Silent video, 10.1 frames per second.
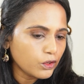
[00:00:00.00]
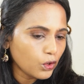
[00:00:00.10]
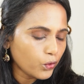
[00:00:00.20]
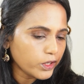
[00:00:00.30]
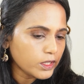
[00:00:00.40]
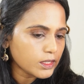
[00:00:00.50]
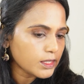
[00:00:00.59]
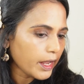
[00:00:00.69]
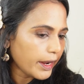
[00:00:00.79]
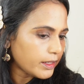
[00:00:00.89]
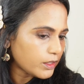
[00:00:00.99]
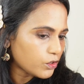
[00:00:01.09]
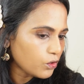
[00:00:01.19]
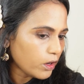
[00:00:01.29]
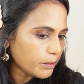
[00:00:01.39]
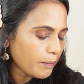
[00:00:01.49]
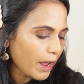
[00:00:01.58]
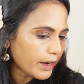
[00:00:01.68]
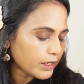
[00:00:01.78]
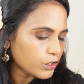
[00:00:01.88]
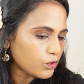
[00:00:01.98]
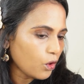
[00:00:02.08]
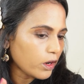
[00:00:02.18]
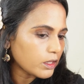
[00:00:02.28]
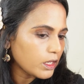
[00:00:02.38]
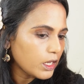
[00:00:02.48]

glowier side. It's not matte, it's not